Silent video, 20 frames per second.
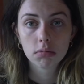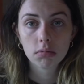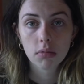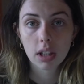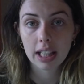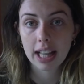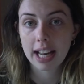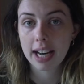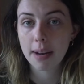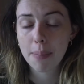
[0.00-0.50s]

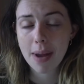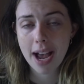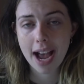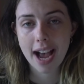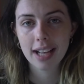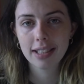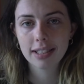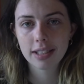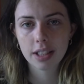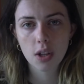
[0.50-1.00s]
let it
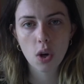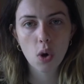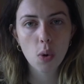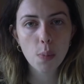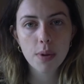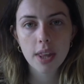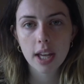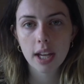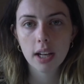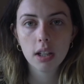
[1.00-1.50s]
pass and
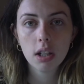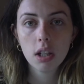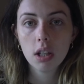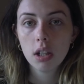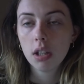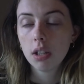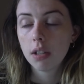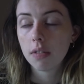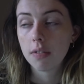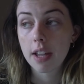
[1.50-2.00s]
hope that
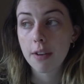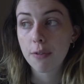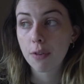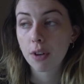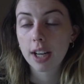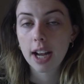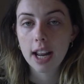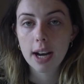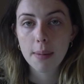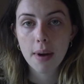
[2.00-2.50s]
they
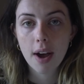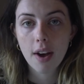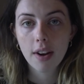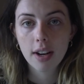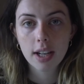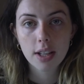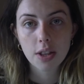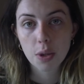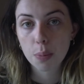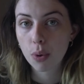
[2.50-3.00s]
forget about
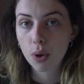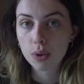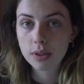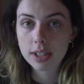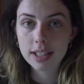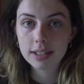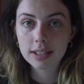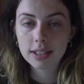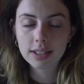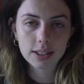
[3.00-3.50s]
it and the
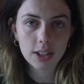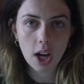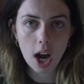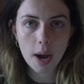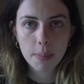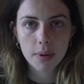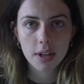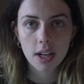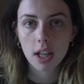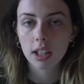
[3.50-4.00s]
protests
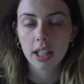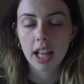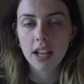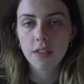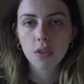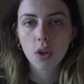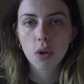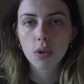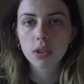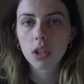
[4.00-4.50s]
stop and
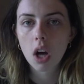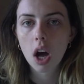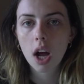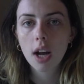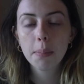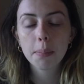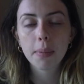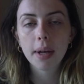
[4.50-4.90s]
life goes on.